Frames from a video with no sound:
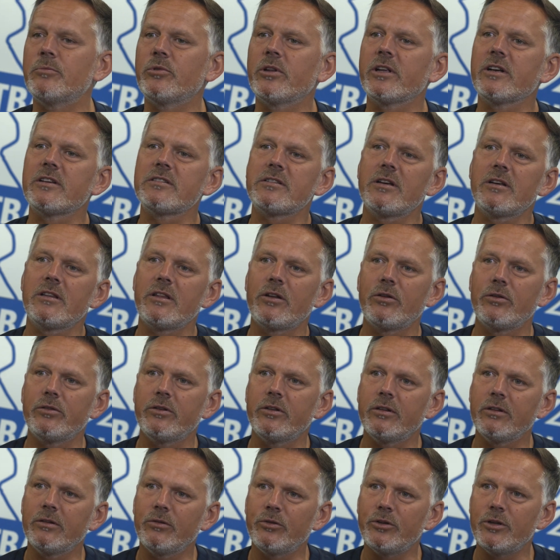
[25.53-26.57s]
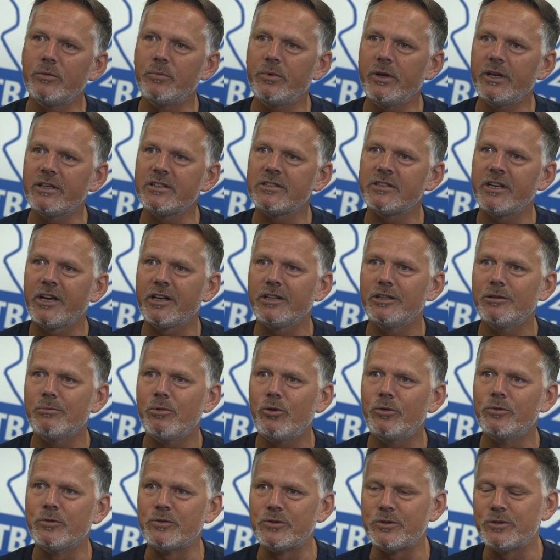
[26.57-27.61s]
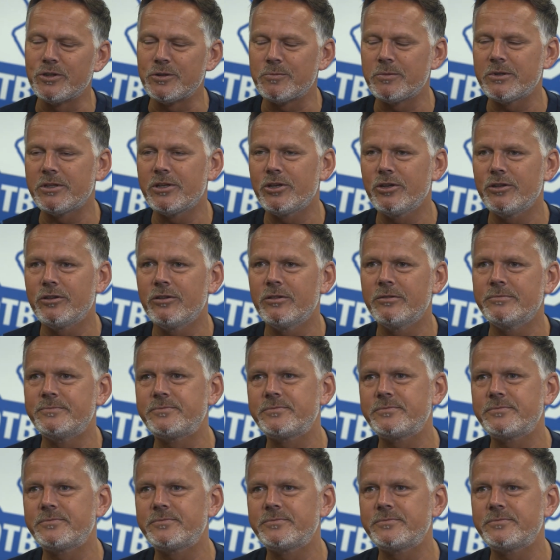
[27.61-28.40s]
players out there on the pitch kicking the ball, so it's been good.